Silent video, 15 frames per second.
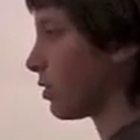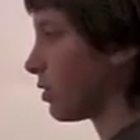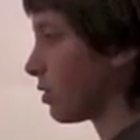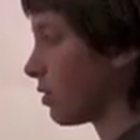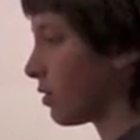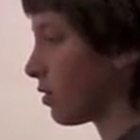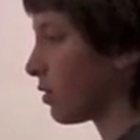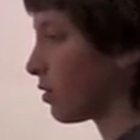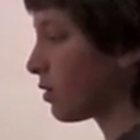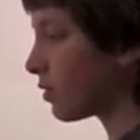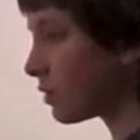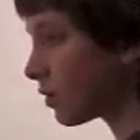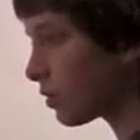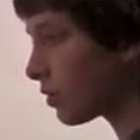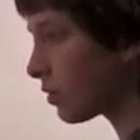
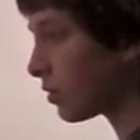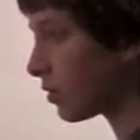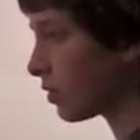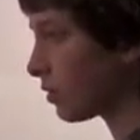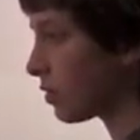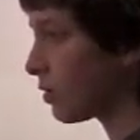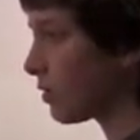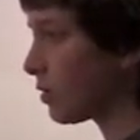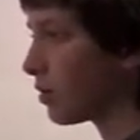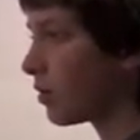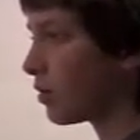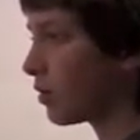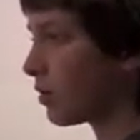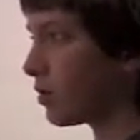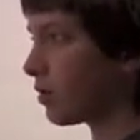
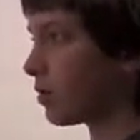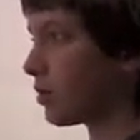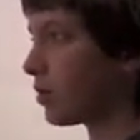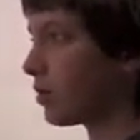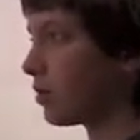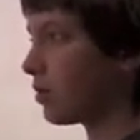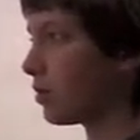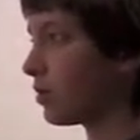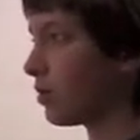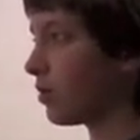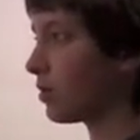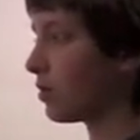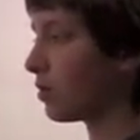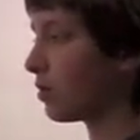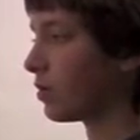
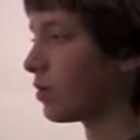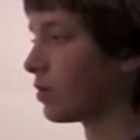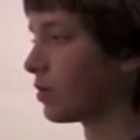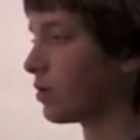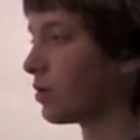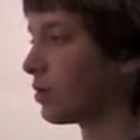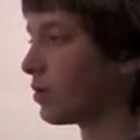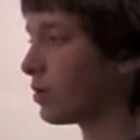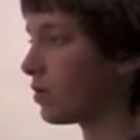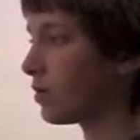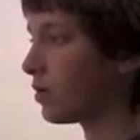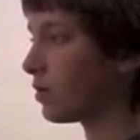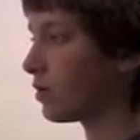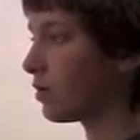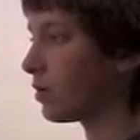
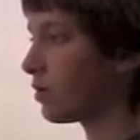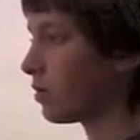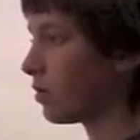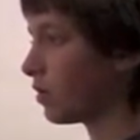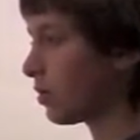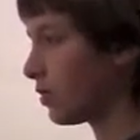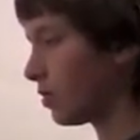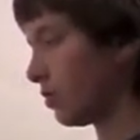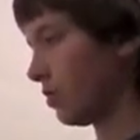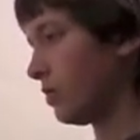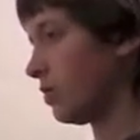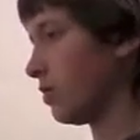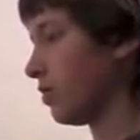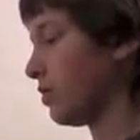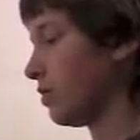
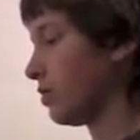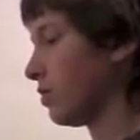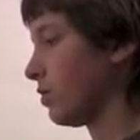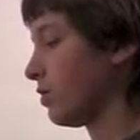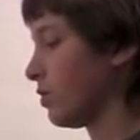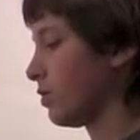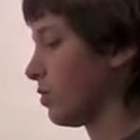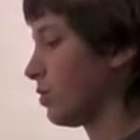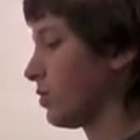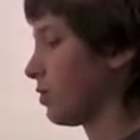(not speaking)